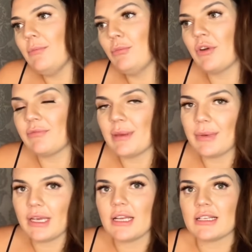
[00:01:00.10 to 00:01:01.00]
with me
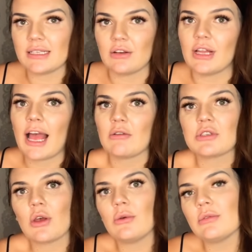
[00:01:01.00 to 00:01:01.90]
being a single
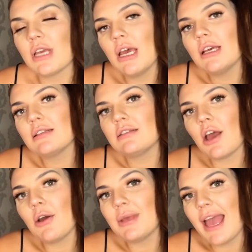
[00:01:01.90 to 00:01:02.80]
household.
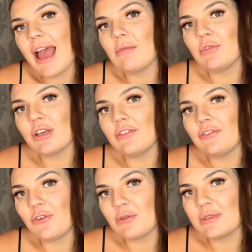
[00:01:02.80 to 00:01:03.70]
So yeah, I'm looking
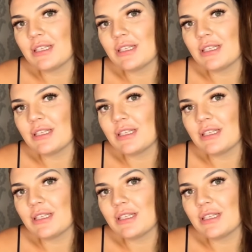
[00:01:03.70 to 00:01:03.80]
forward